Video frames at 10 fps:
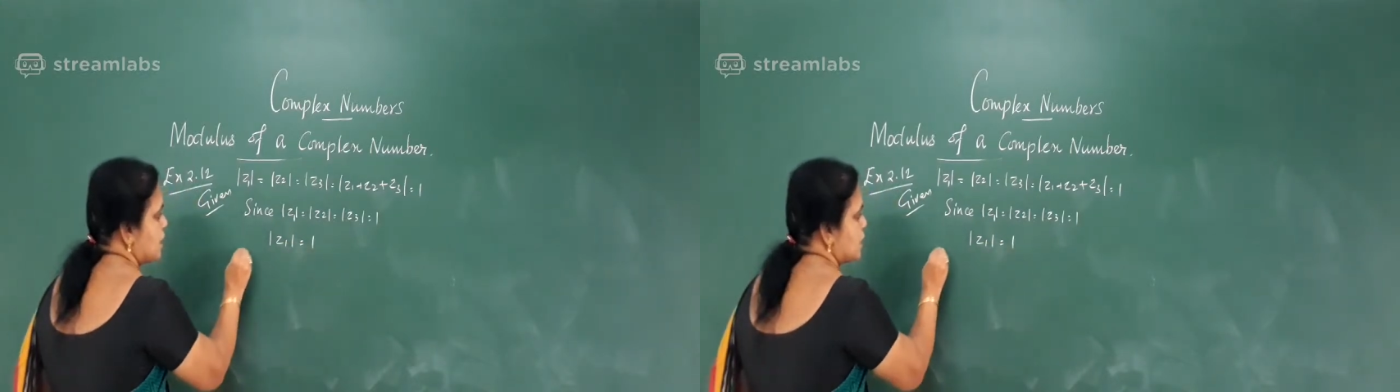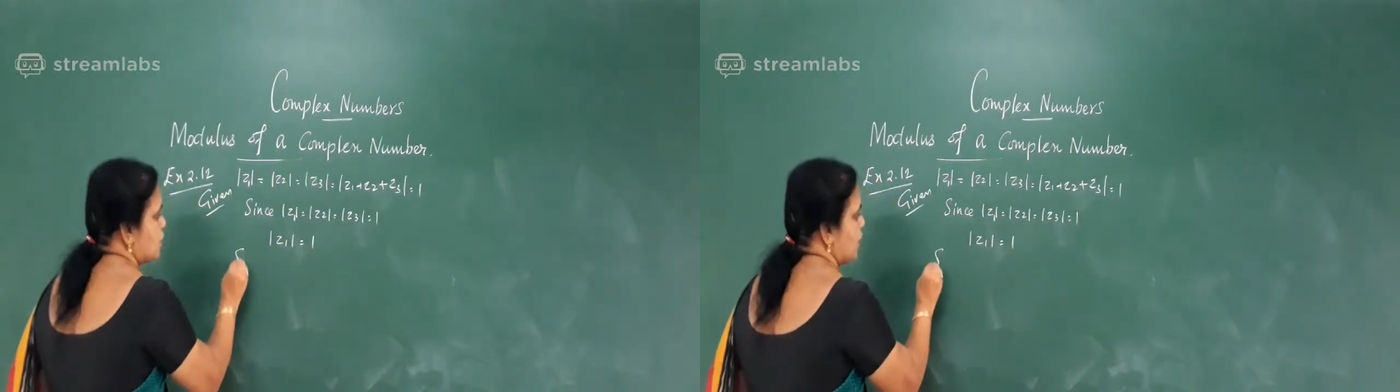
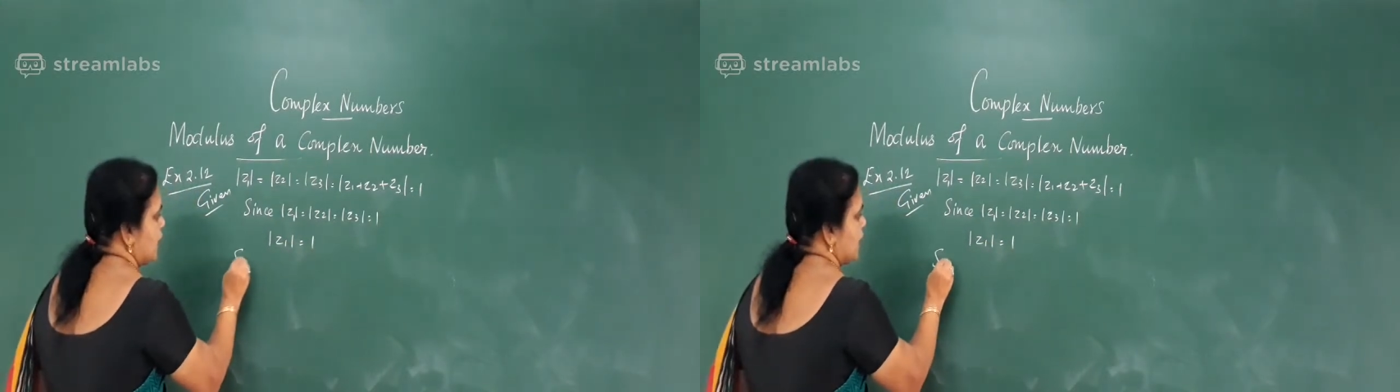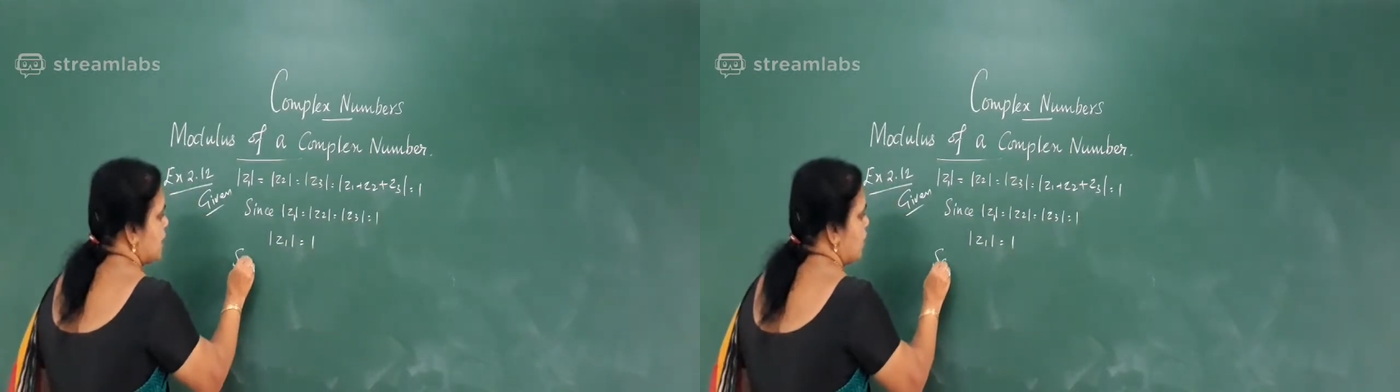
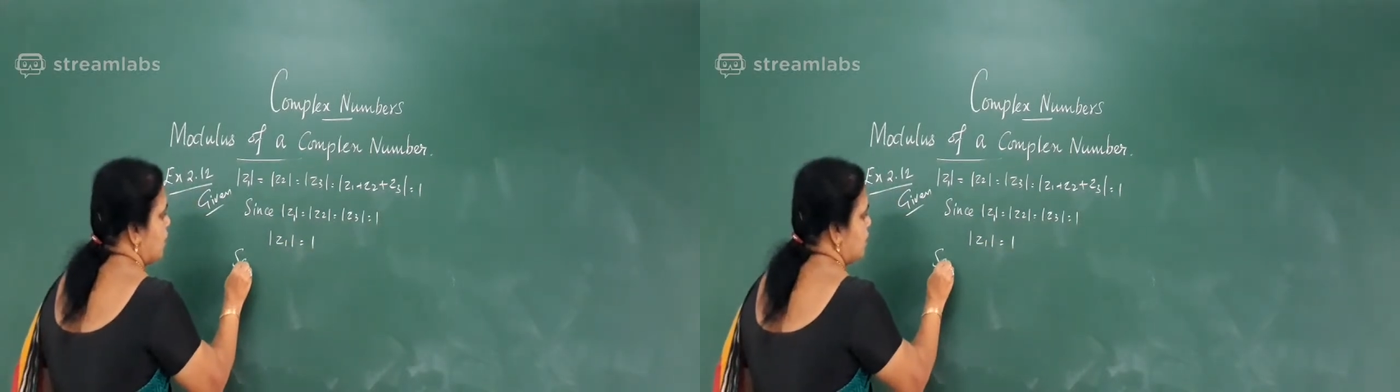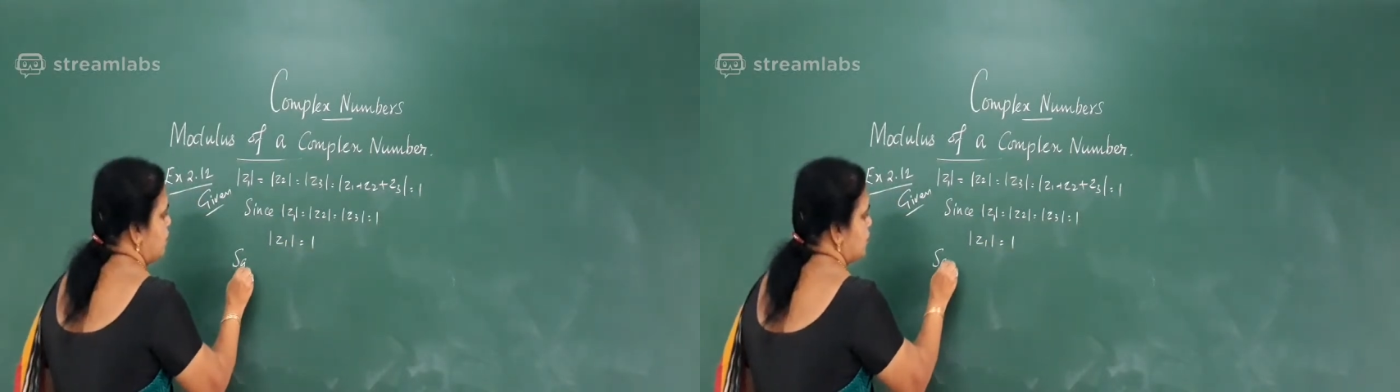squaring
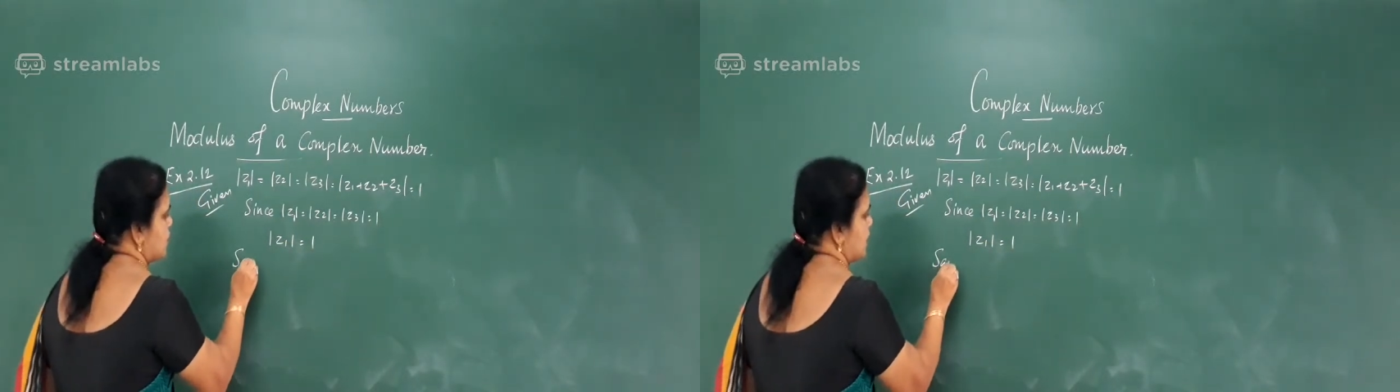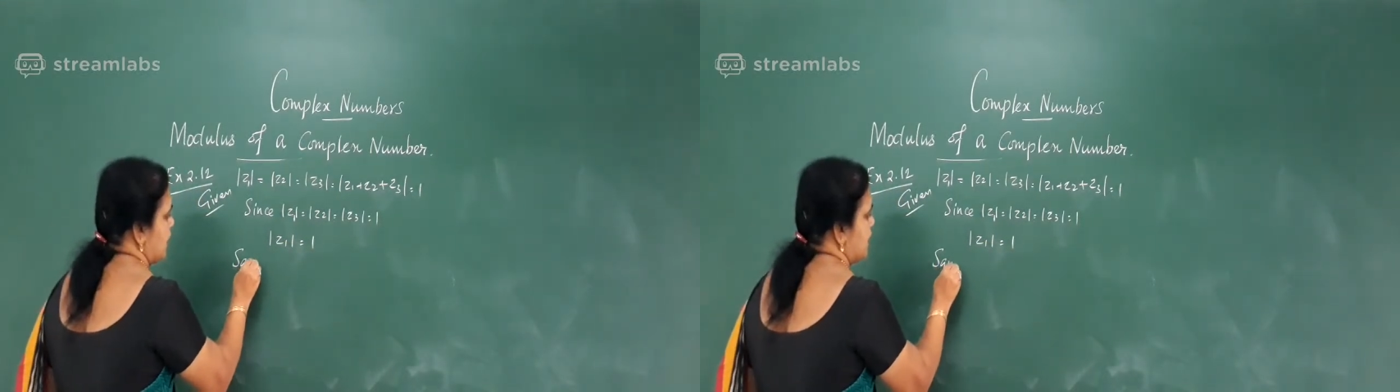on both
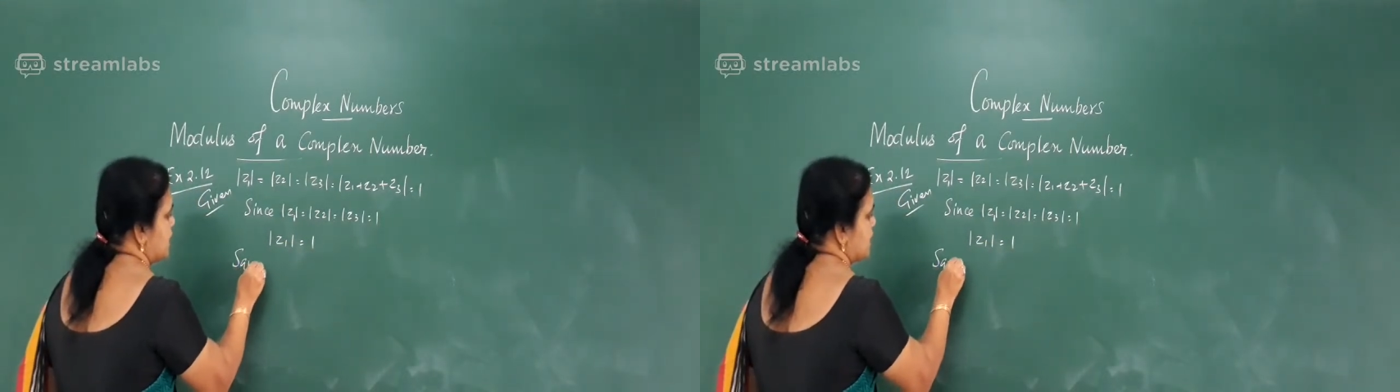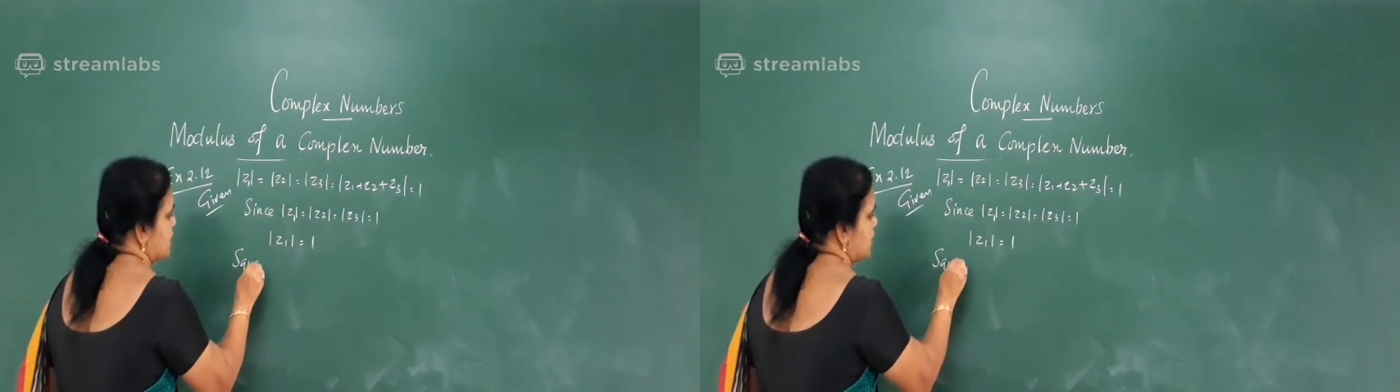
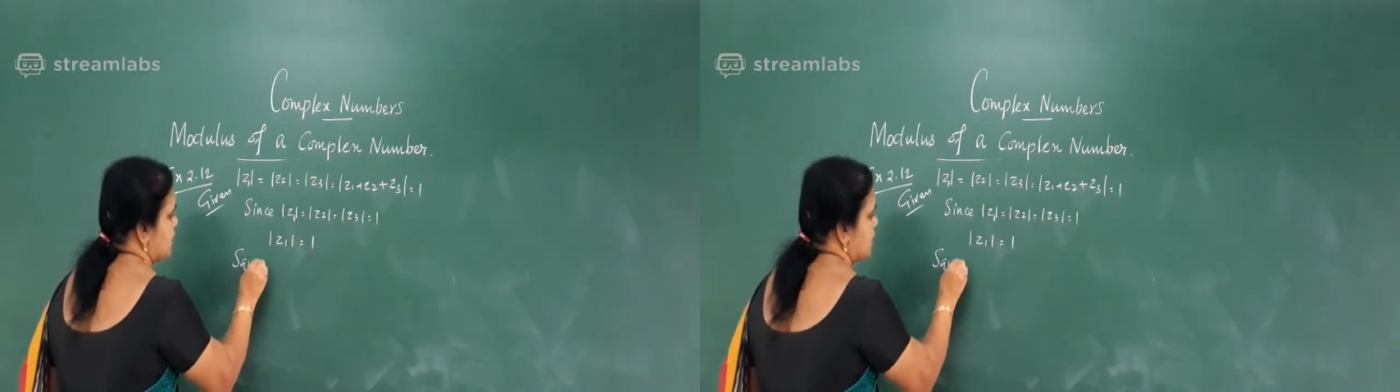sides.